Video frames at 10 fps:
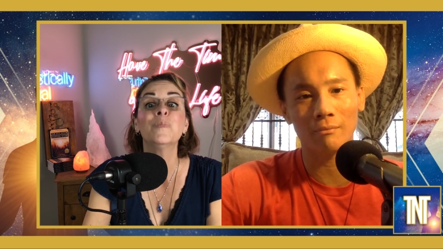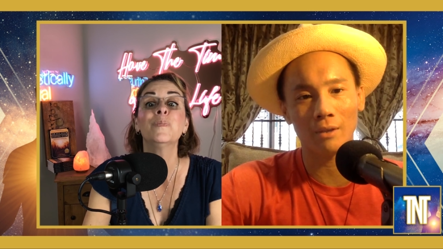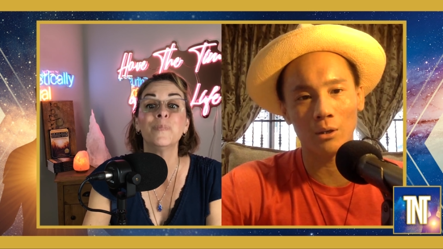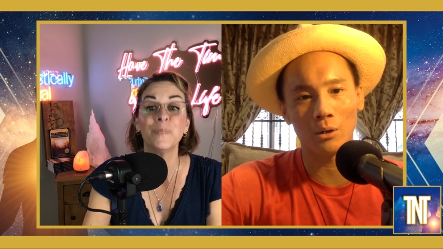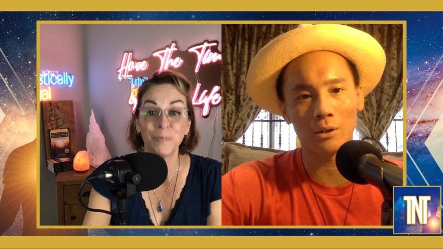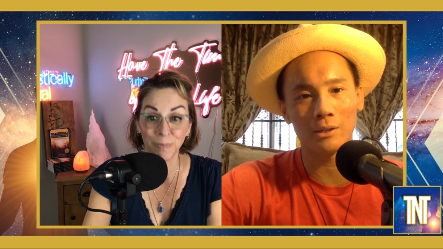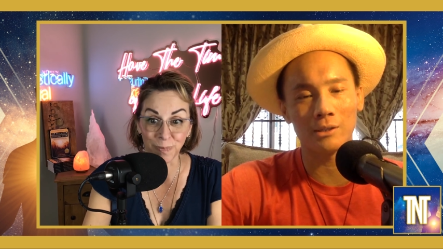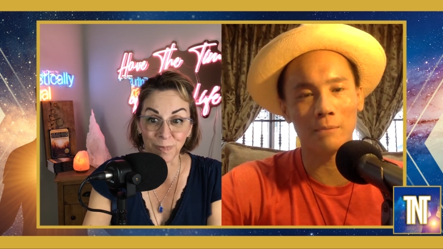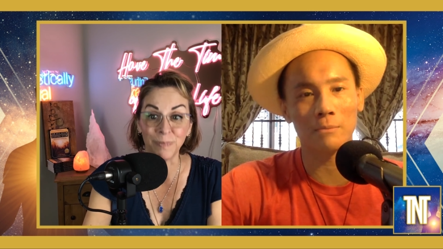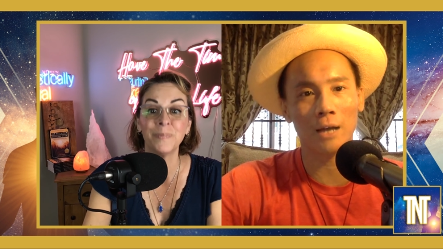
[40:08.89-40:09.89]
Speaker 1: you know at the
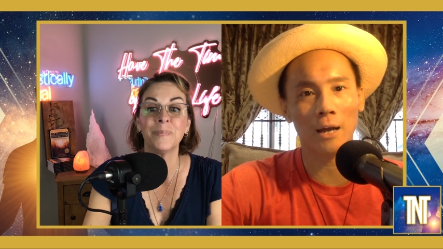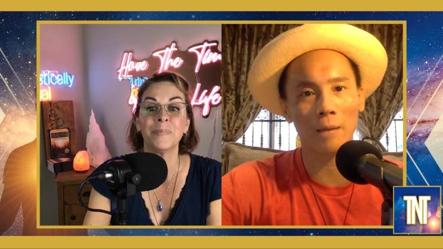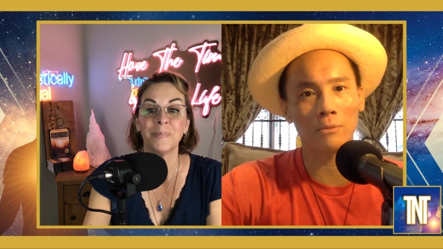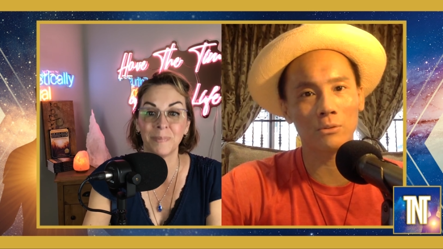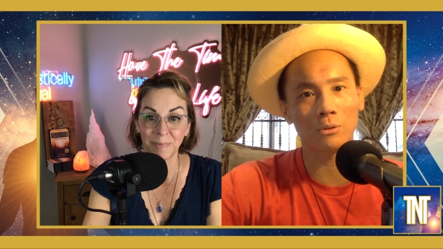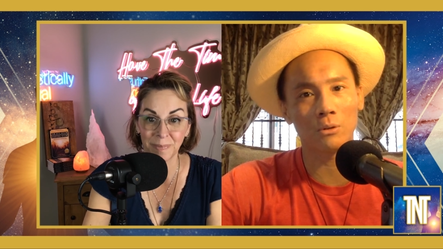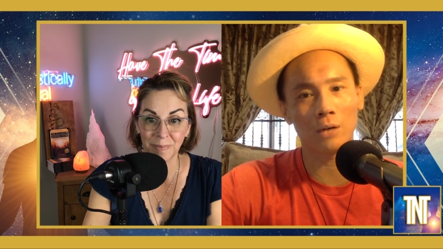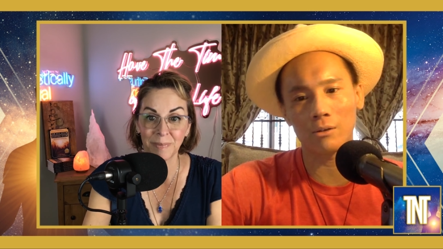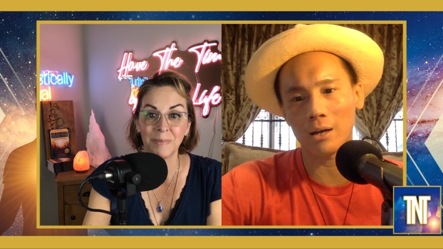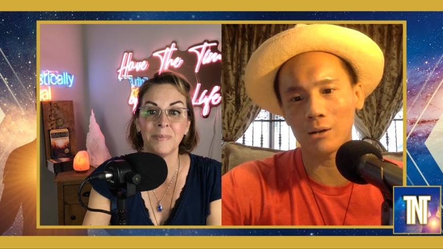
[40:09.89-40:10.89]
same time so
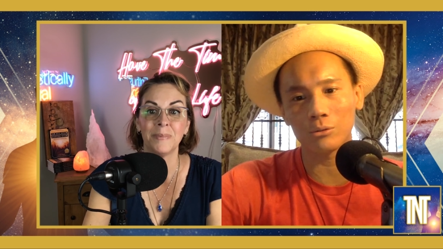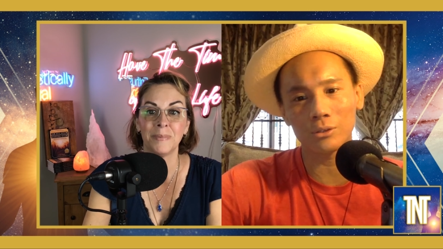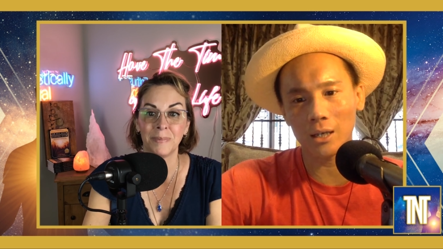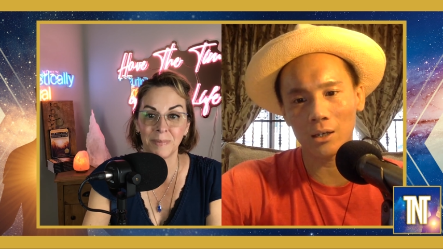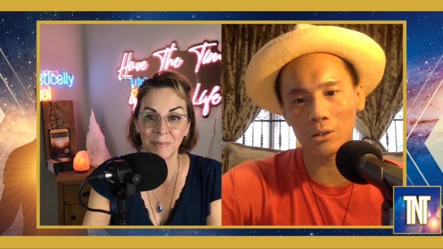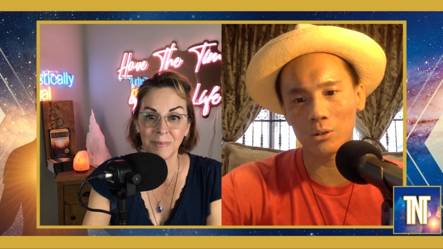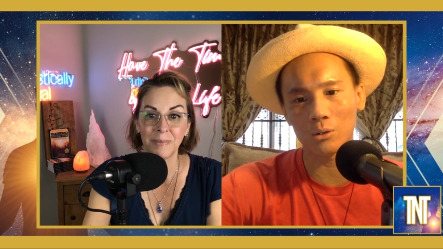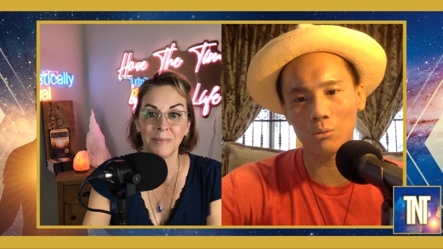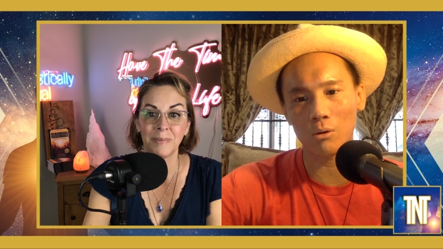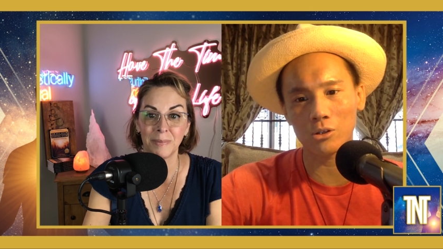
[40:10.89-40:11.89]
I, i'll say you know
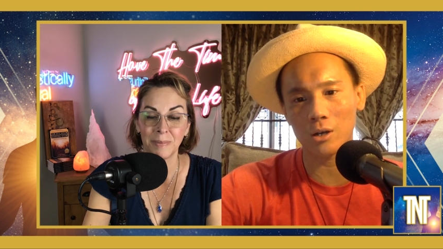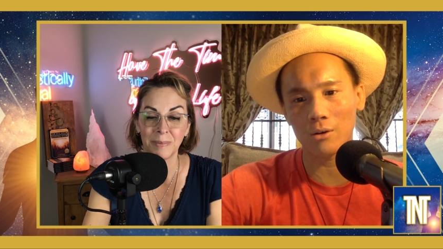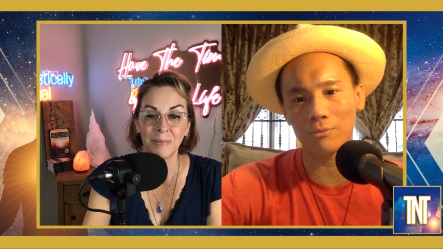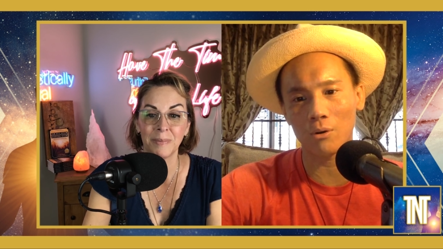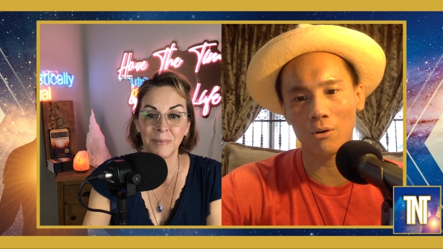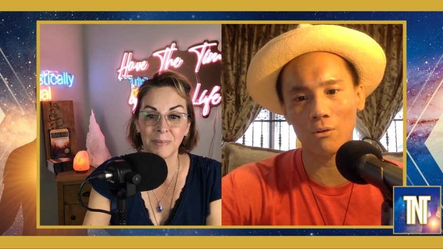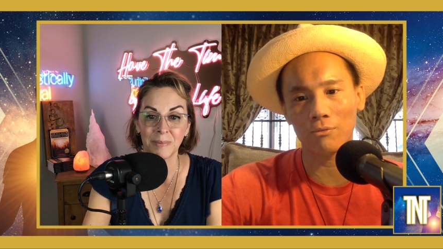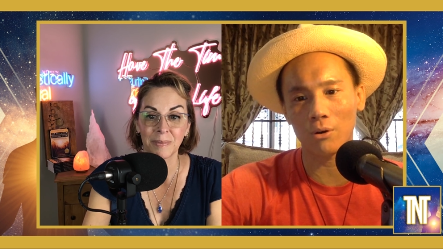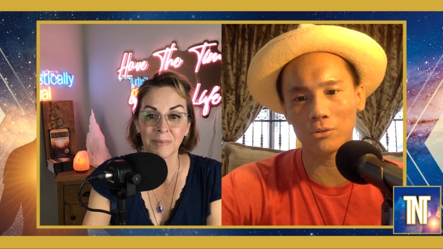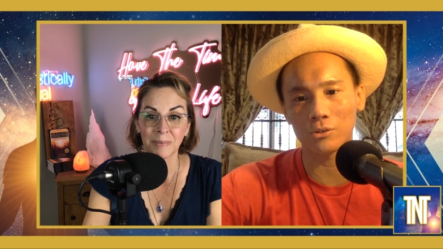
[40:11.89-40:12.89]
watch out for
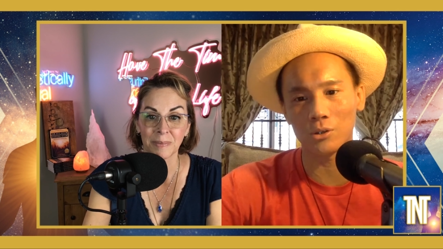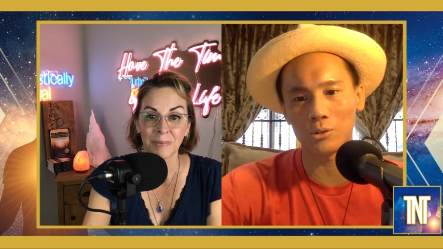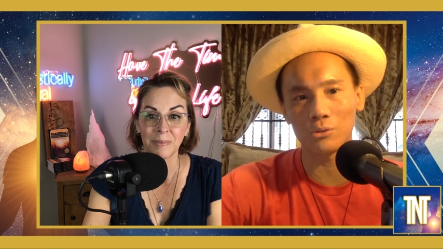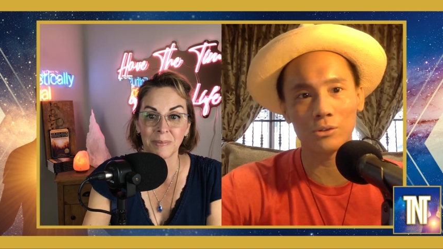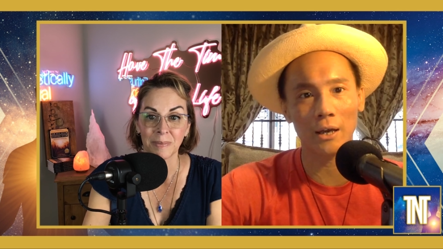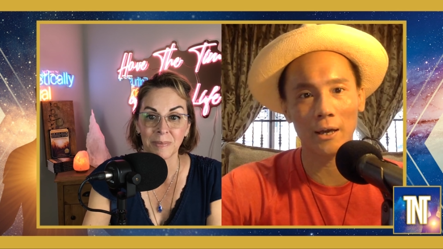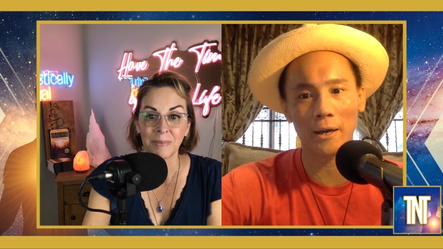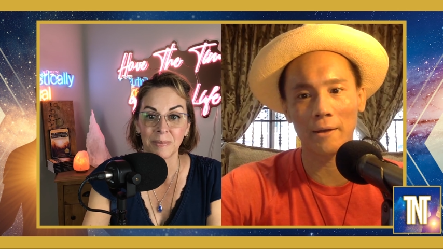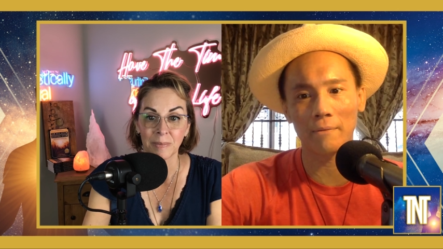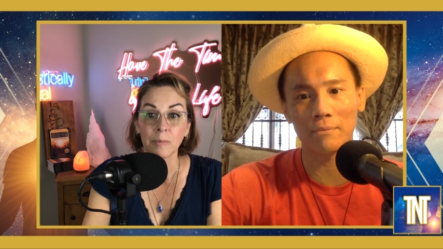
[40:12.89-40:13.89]
false news
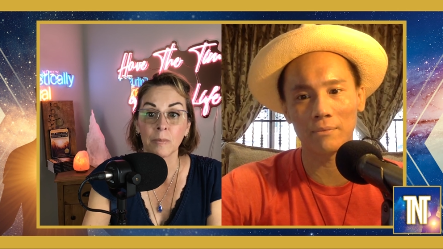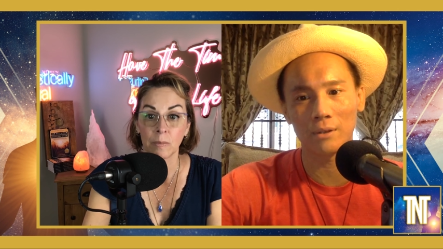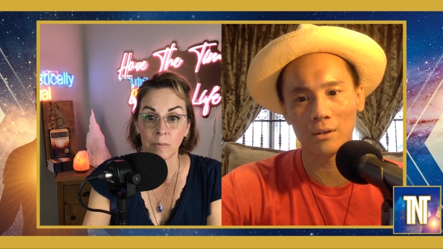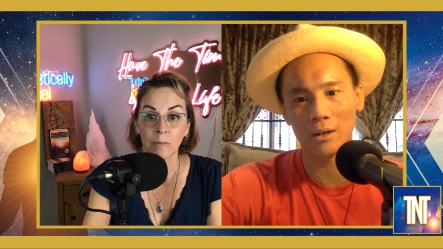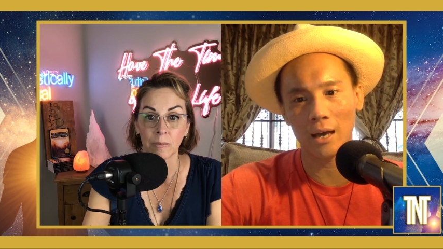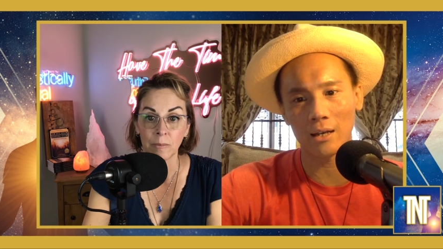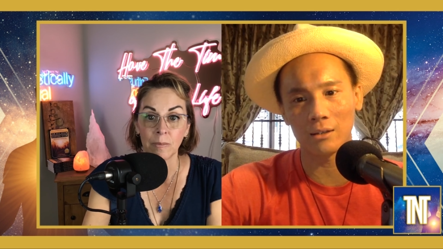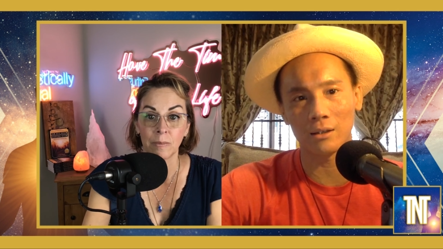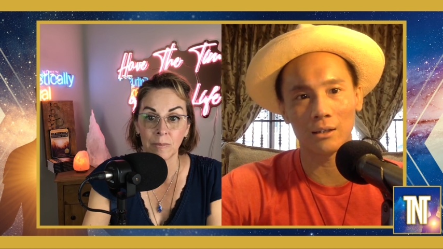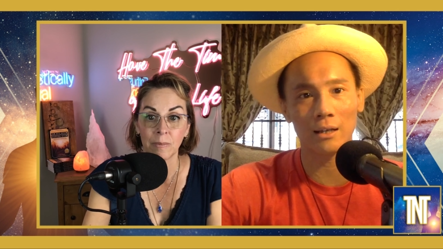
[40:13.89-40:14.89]
and
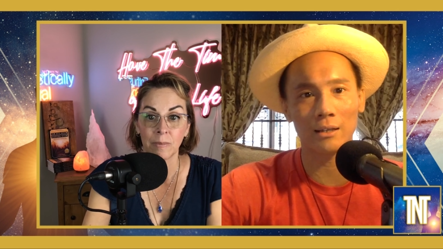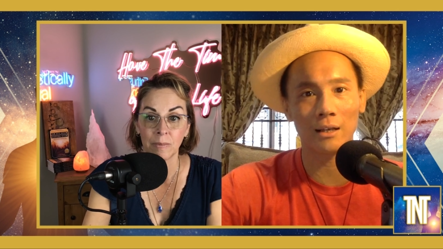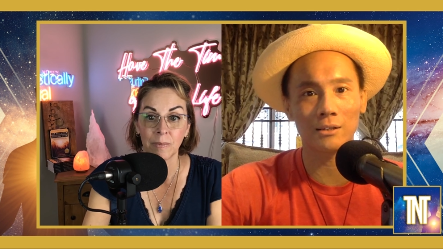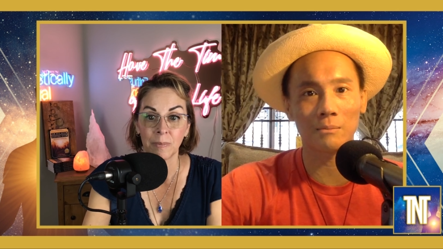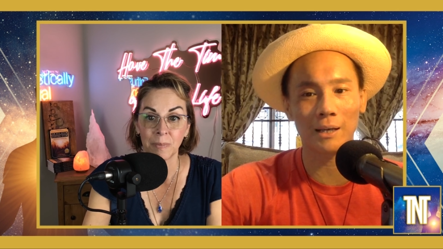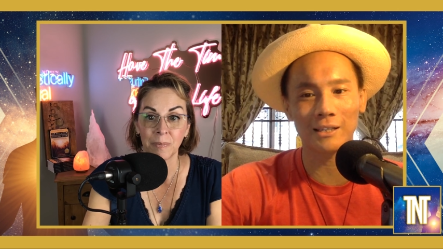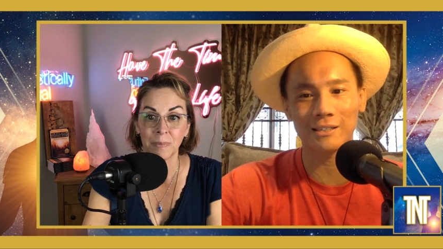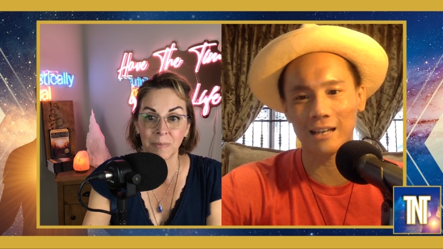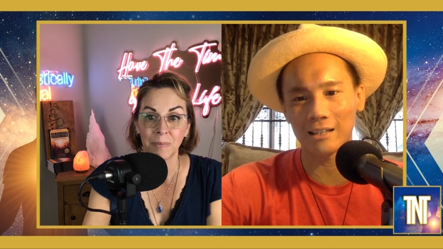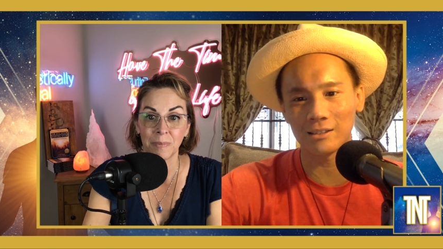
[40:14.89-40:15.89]
anything that doesn't make
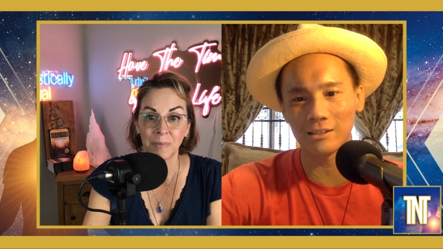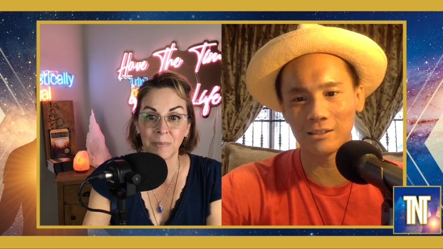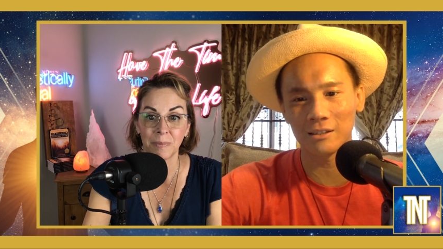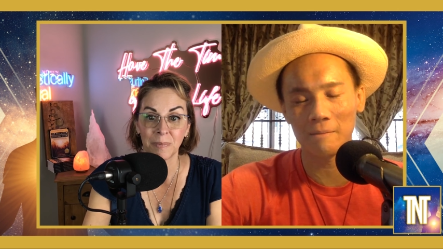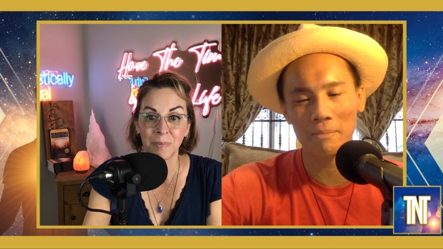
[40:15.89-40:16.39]
sense